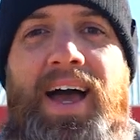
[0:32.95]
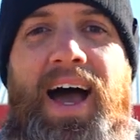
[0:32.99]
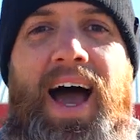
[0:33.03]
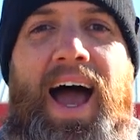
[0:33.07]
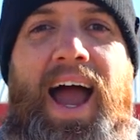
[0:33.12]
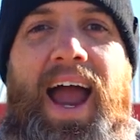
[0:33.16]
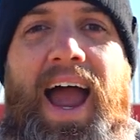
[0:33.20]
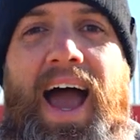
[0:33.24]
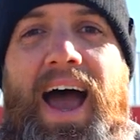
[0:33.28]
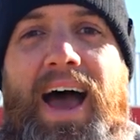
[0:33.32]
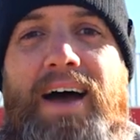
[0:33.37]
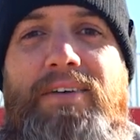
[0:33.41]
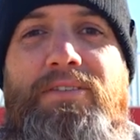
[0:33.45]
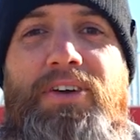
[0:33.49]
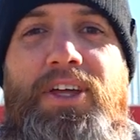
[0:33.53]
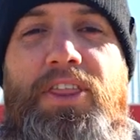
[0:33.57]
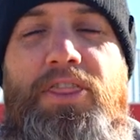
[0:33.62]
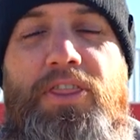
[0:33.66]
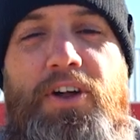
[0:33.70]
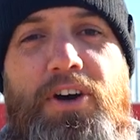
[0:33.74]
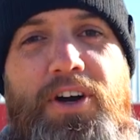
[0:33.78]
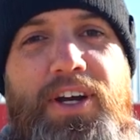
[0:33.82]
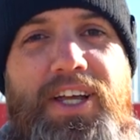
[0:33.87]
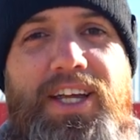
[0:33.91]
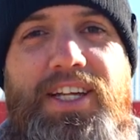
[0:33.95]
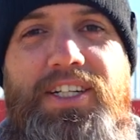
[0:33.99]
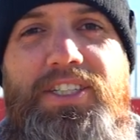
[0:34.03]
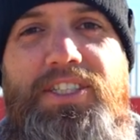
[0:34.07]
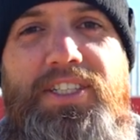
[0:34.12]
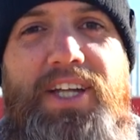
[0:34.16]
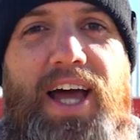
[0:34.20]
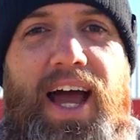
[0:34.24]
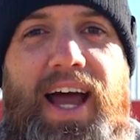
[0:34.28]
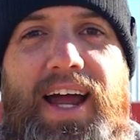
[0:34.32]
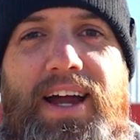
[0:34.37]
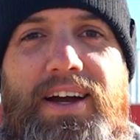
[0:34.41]
I have 30-inch
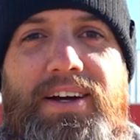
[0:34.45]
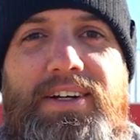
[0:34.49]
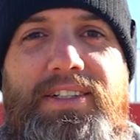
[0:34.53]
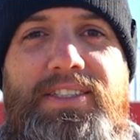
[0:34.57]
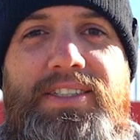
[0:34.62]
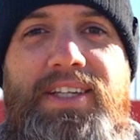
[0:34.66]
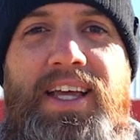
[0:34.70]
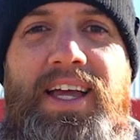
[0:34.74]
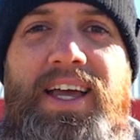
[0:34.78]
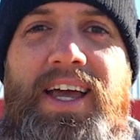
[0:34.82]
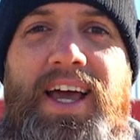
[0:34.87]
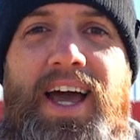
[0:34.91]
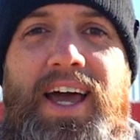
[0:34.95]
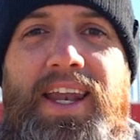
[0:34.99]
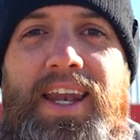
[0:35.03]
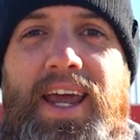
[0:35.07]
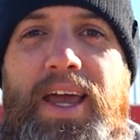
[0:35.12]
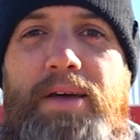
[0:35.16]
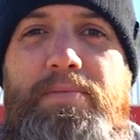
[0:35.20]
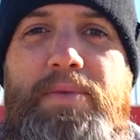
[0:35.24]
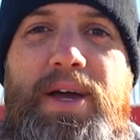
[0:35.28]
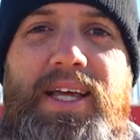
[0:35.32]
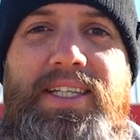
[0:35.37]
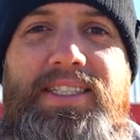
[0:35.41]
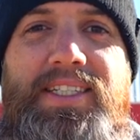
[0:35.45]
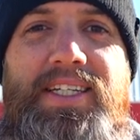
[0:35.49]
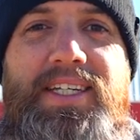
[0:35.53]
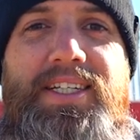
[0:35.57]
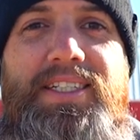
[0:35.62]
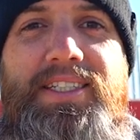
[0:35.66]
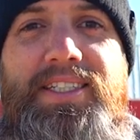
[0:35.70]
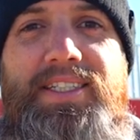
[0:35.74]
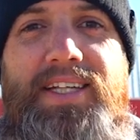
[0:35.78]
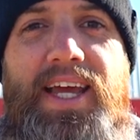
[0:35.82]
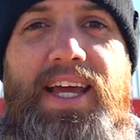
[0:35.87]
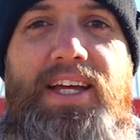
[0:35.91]
tires, an MSC
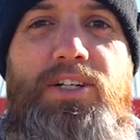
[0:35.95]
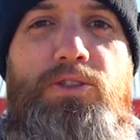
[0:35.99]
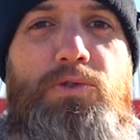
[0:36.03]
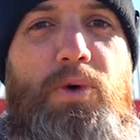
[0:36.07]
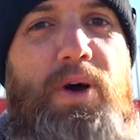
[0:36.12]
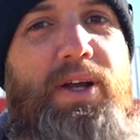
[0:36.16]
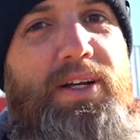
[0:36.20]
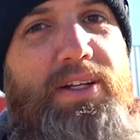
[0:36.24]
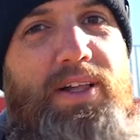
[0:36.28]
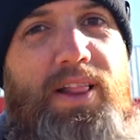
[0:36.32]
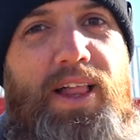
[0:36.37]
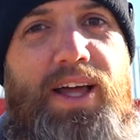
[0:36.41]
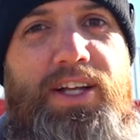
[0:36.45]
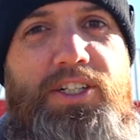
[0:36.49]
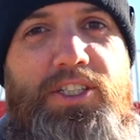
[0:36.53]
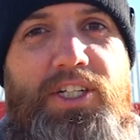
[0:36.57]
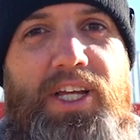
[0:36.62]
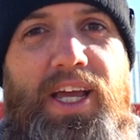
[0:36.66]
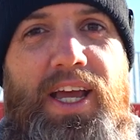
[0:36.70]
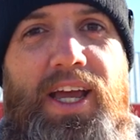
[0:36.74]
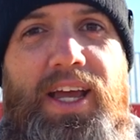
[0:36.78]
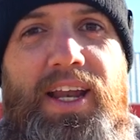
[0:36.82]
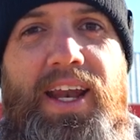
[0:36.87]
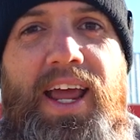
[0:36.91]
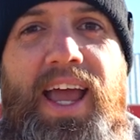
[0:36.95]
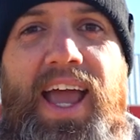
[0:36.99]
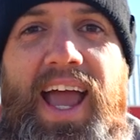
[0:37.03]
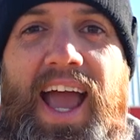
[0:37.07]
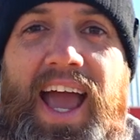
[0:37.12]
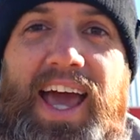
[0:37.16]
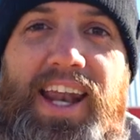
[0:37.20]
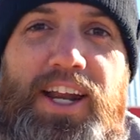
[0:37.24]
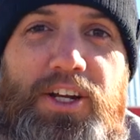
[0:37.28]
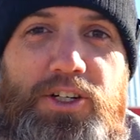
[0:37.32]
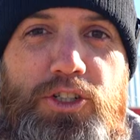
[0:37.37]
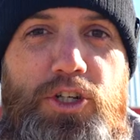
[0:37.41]
Stage 1 clutch kit, and a